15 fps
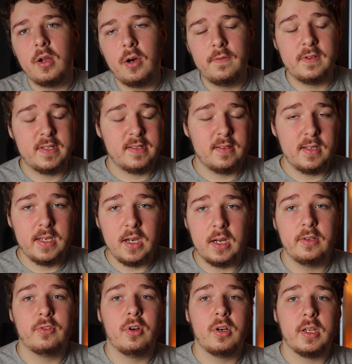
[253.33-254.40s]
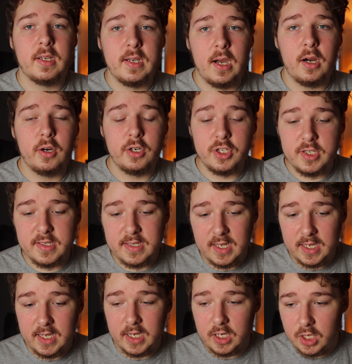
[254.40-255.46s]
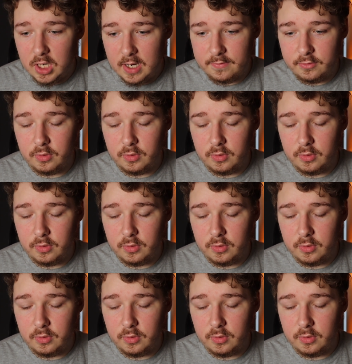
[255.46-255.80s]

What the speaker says: Obviously, I don't encourage sticking a knife